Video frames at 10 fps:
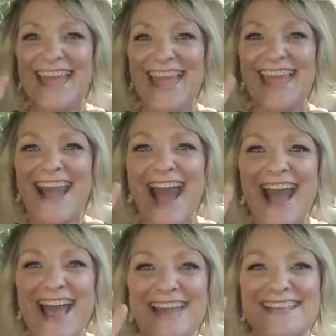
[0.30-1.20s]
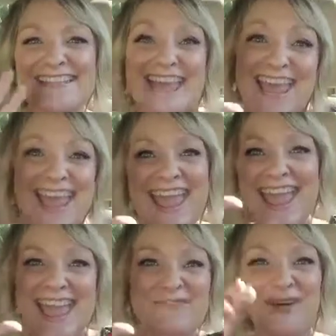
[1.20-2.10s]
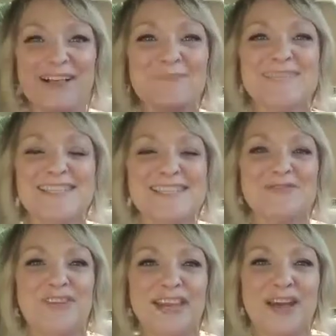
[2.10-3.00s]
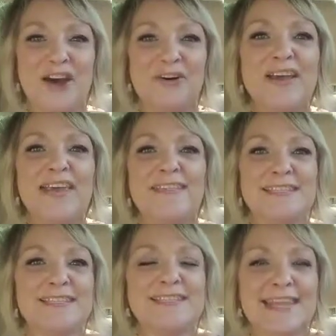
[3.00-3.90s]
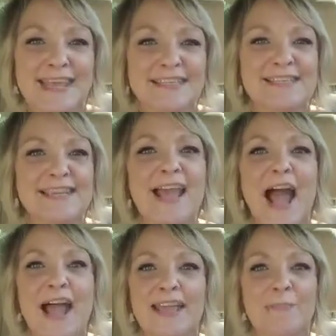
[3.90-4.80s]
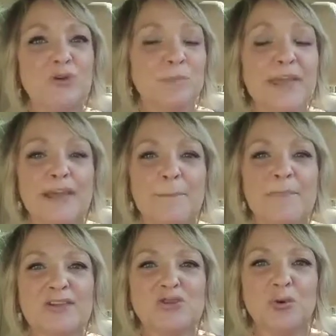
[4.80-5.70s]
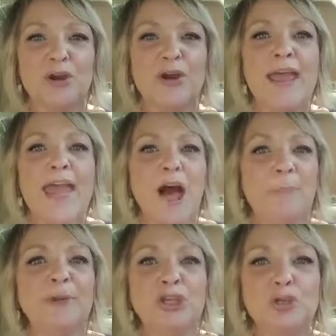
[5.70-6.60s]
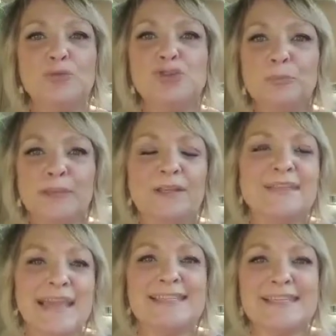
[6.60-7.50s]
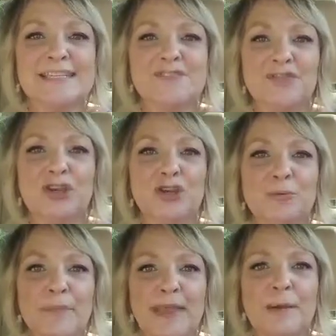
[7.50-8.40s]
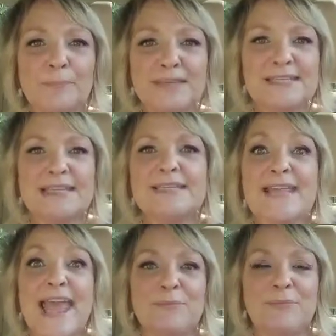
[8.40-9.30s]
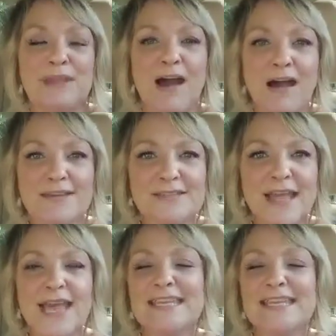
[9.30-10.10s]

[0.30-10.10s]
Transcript: Hey guys, hey, welcome to this video. This is Nancy. I am your makeup mentor, helping you to build a six-figure makeup business and beyond.